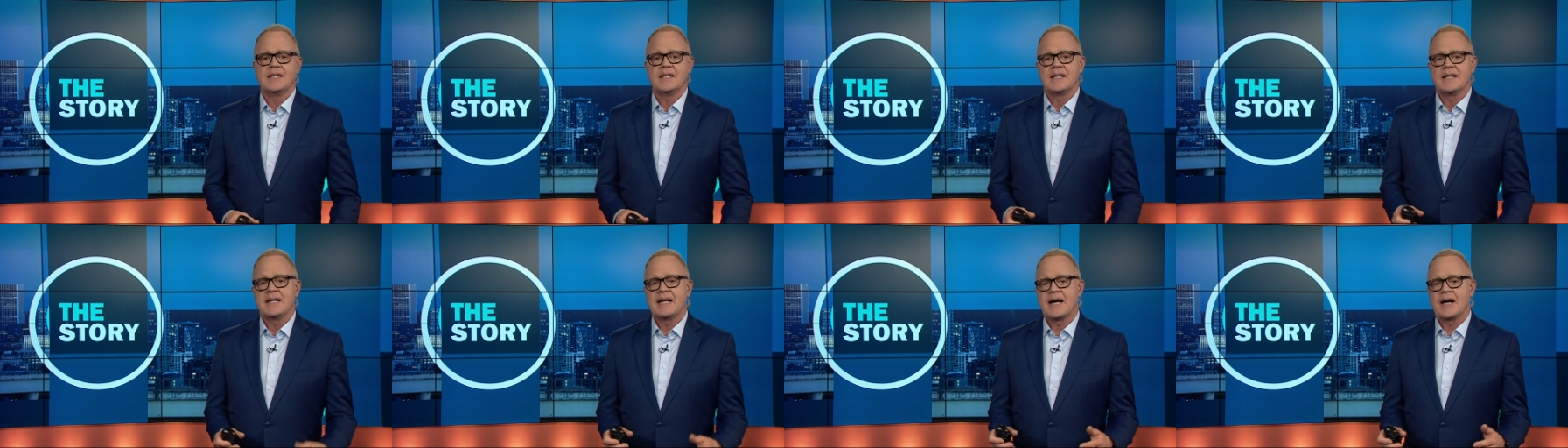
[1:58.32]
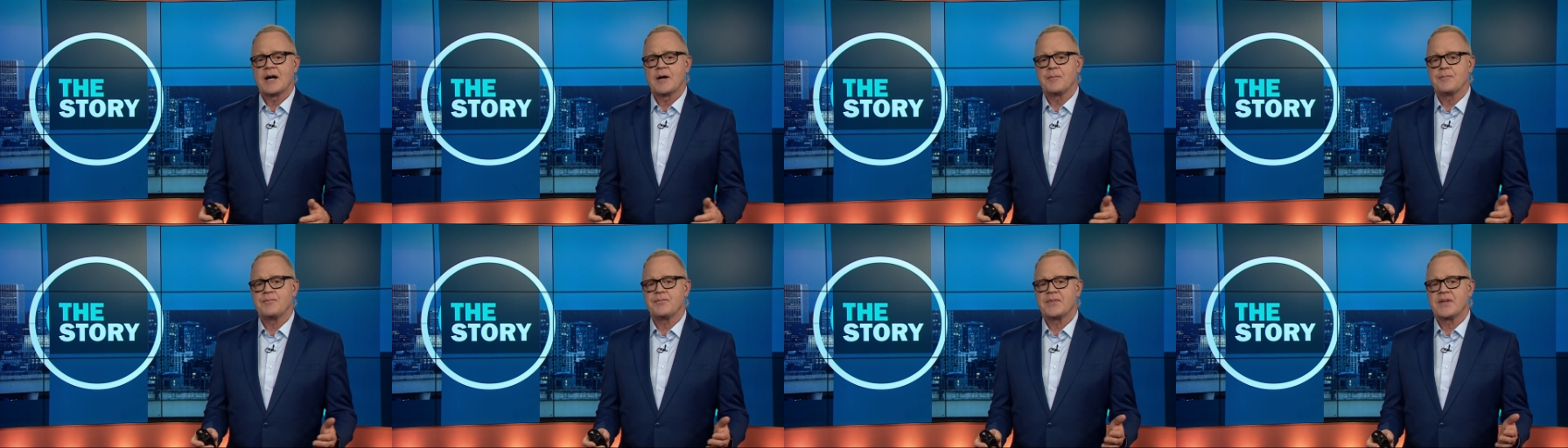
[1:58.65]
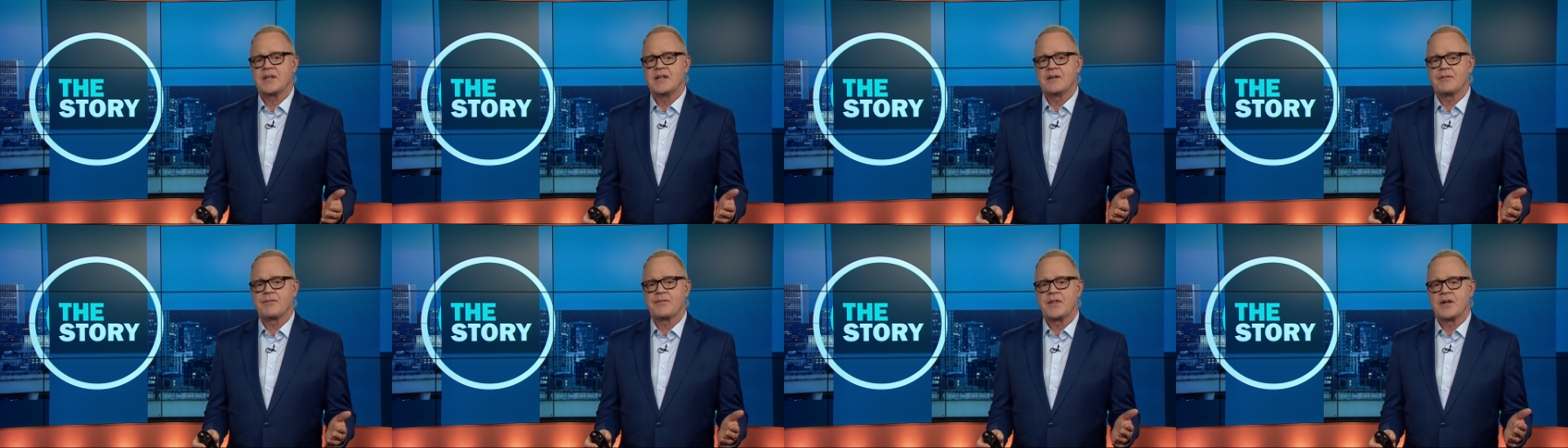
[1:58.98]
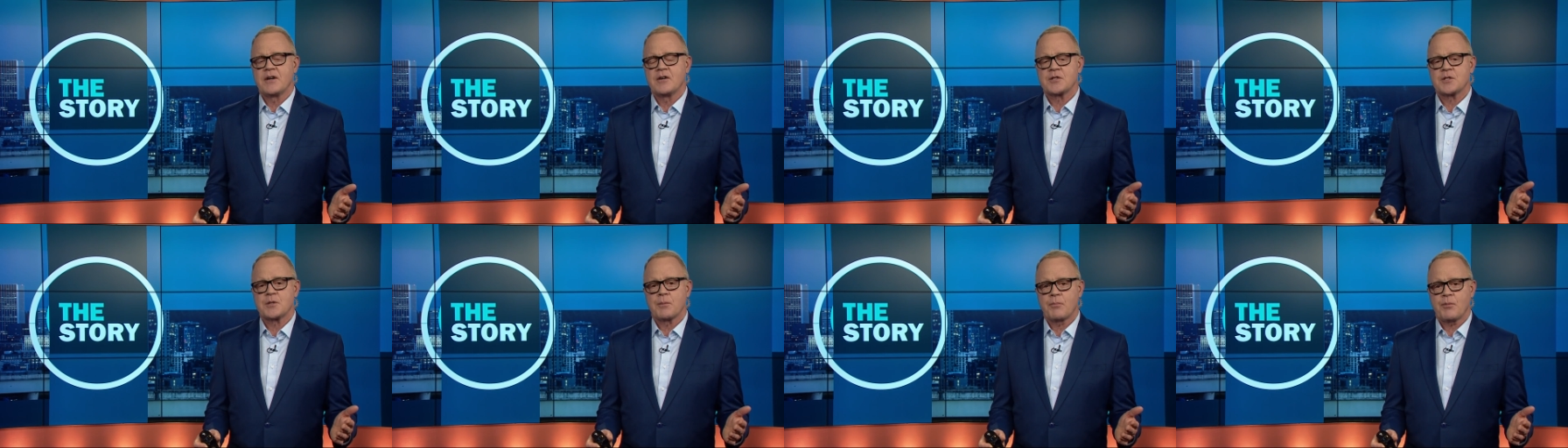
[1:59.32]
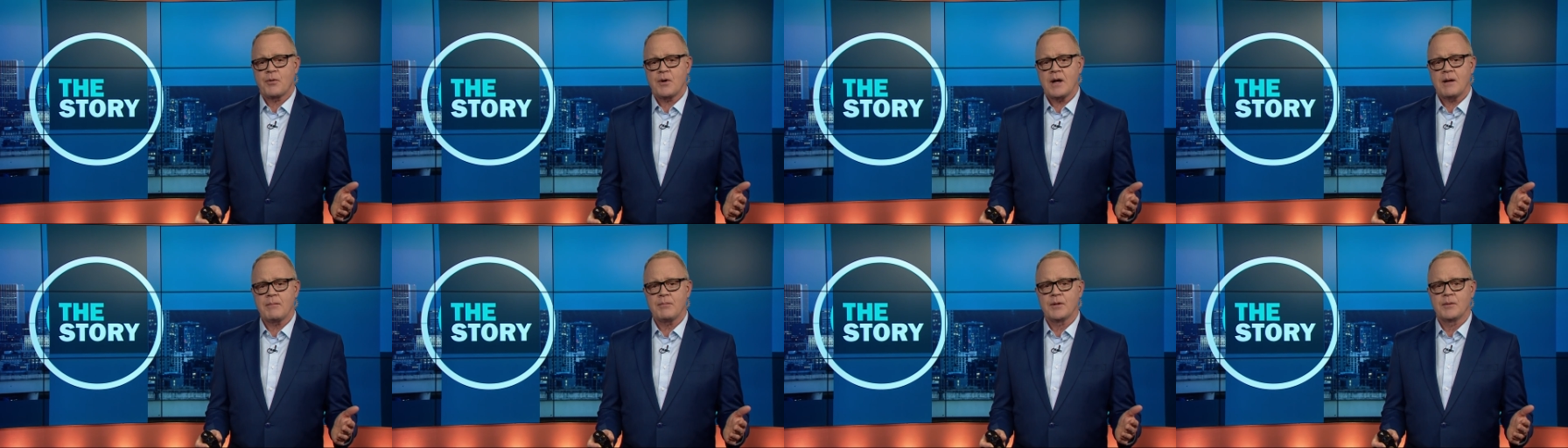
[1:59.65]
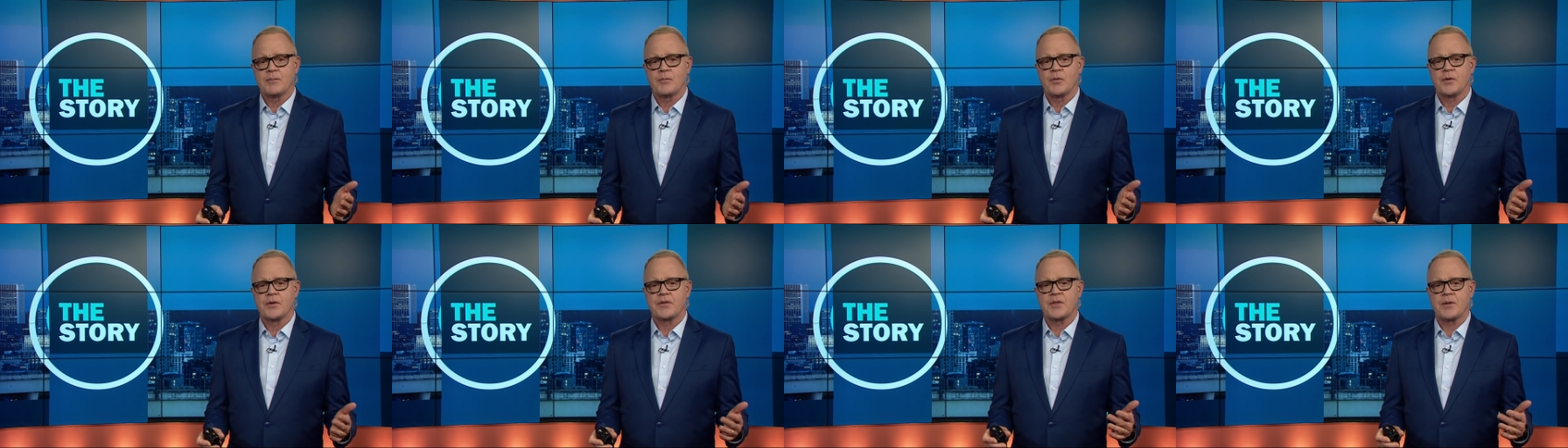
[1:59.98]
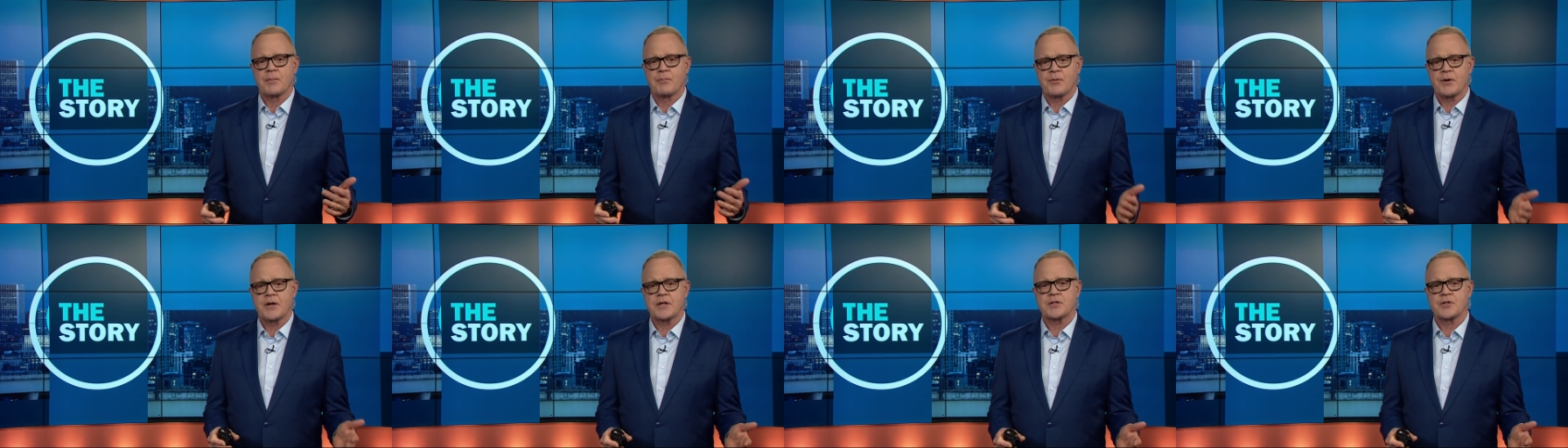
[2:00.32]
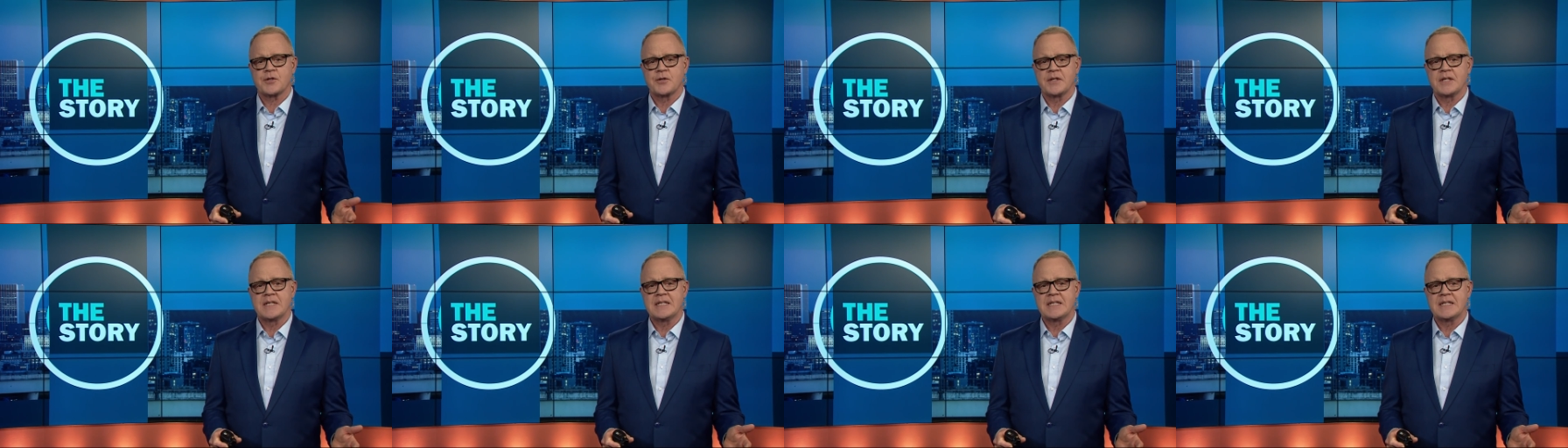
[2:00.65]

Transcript: Now, if there's a problem with the pressure